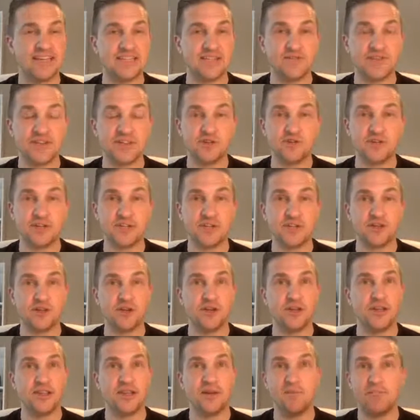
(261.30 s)
is of interest to
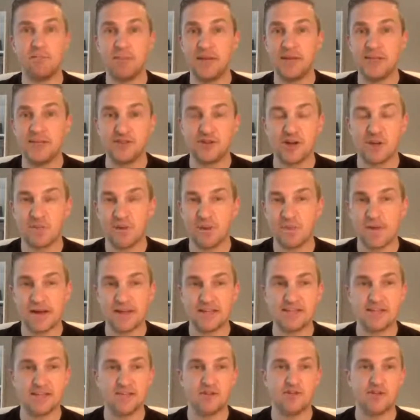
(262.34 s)
you, then please drop me a
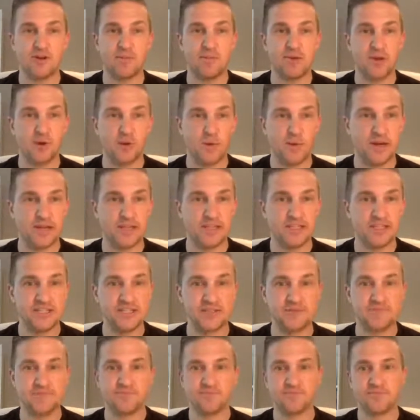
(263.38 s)
message, drop me a
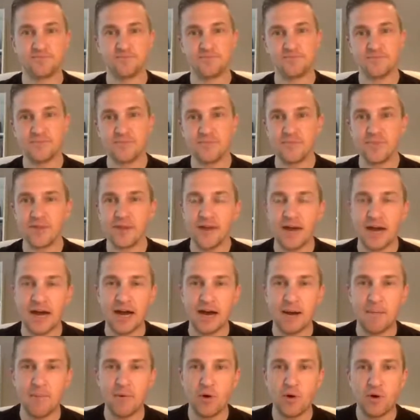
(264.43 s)
question
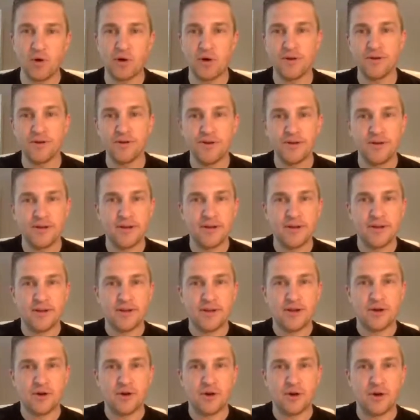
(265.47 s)
um, on
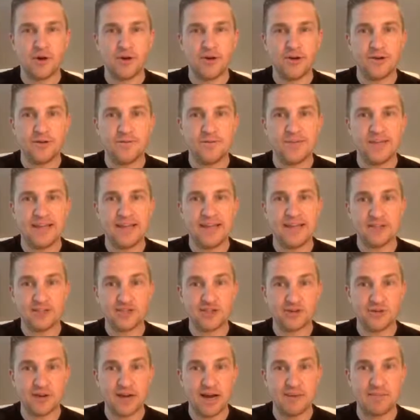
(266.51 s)
on
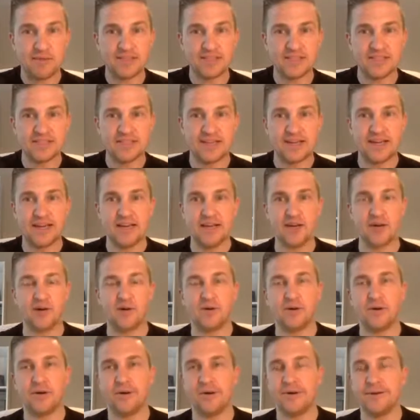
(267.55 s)
Instagram, as I say,
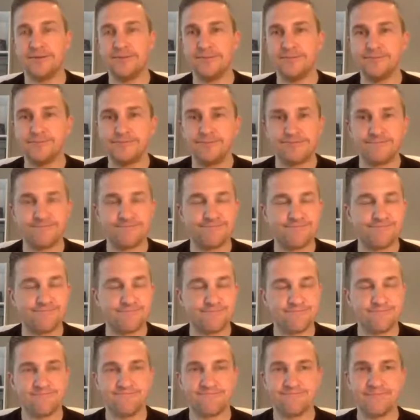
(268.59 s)
on
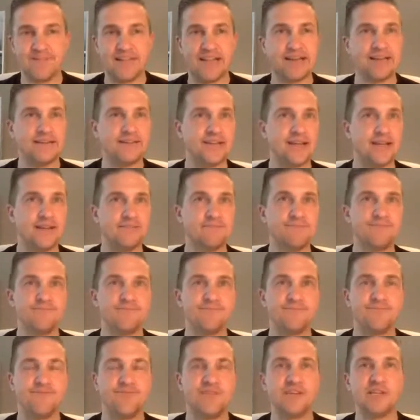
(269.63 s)
LinkedIn,
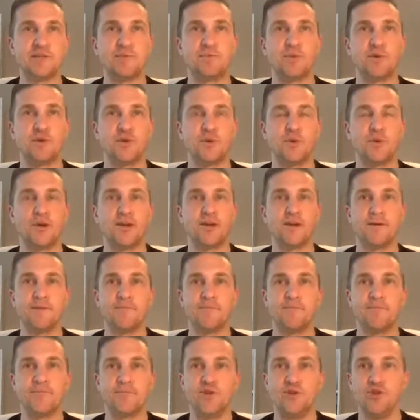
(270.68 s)
Facebook,
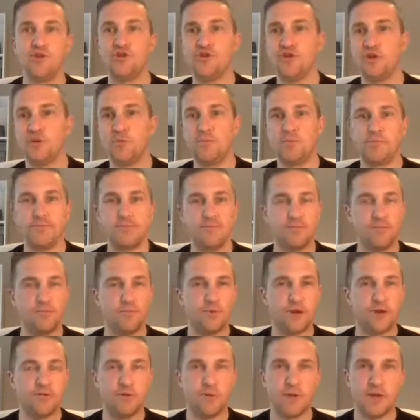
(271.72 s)
Twitter, YouTube,
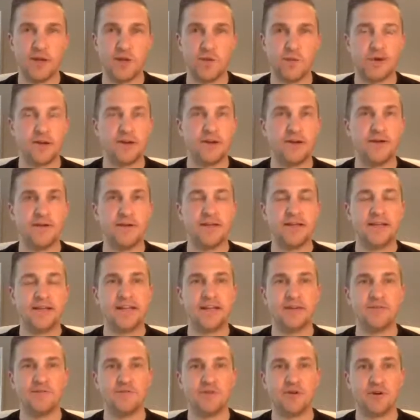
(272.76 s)
whatever way you want to
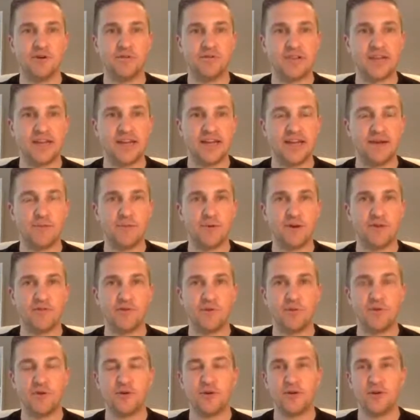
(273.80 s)
get involved today and
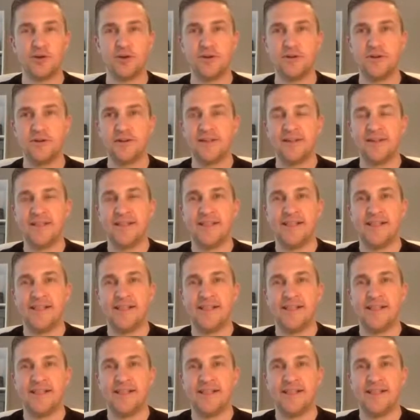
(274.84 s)
whatever we're doing.